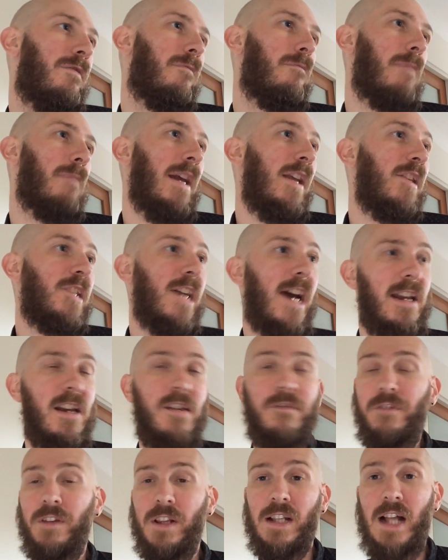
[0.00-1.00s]

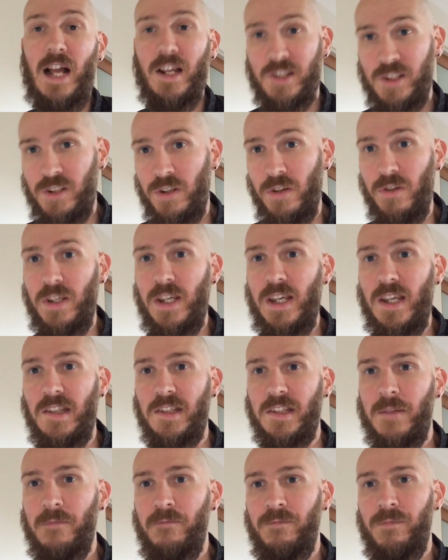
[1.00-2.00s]
meditated for the last 2
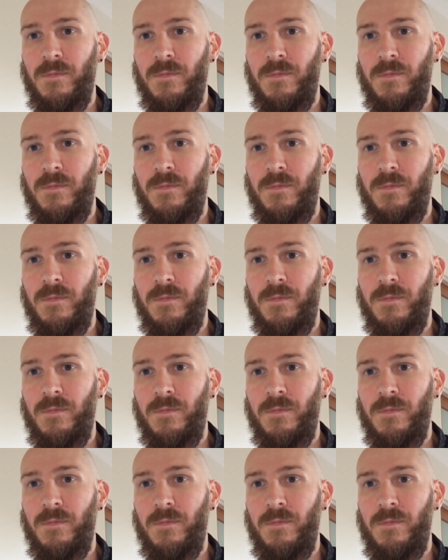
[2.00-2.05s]
years.